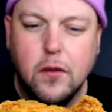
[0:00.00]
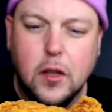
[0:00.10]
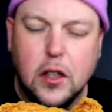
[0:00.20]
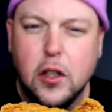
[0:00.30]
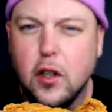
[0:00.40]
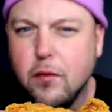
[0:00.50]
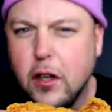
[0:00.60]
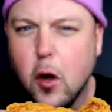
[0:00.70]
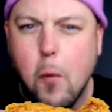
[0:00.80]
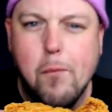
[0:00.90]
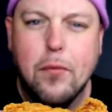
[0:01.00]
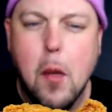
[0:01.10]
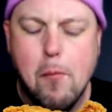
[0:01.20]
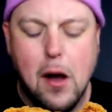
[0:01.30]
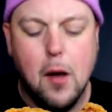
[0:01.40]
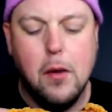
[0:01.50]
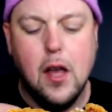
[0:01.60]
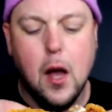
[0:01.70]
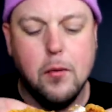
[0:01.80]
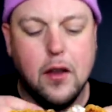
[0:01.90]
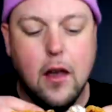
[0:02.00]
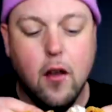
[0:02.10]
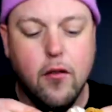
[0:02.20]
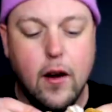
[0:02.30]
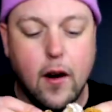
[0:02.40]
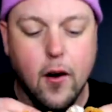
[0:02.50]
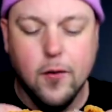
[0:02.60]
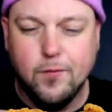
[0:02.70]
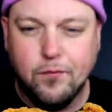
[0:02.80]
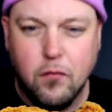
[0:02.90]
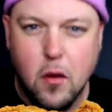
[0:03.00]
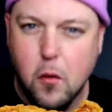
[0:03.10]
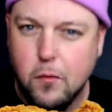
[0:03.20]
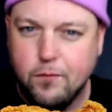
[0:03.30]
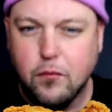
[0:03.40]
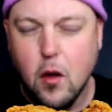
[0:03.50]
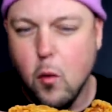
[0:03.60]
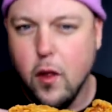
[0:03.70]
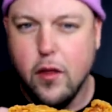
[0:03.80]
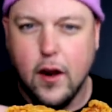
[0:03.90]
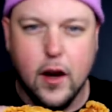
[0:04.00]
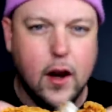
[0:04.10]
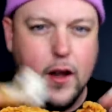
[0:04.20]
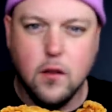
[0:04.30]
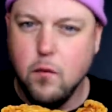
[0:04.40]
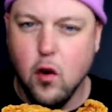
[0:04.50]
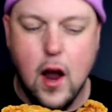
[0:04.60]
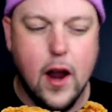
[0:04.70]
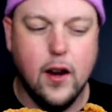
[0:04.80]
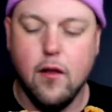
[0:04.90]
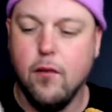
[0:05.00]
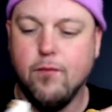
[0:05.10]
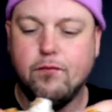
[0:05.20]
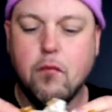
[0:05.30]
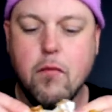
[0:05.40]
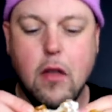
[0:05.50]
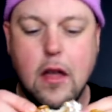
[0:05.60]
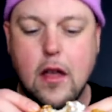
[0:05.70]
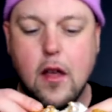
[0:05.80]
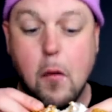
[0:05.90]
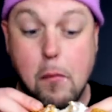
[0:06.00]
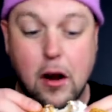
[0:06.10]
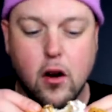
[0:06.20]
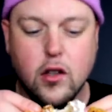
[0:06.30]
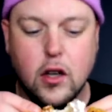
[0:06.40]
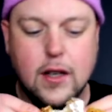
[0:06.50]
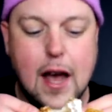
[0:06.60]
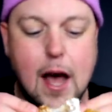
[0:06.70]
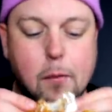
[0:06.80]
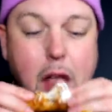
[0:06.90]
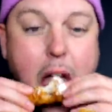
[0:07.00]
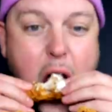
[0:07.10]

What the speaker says: a little, you know, pubby upscale fare with like a nice variety of beers on tap.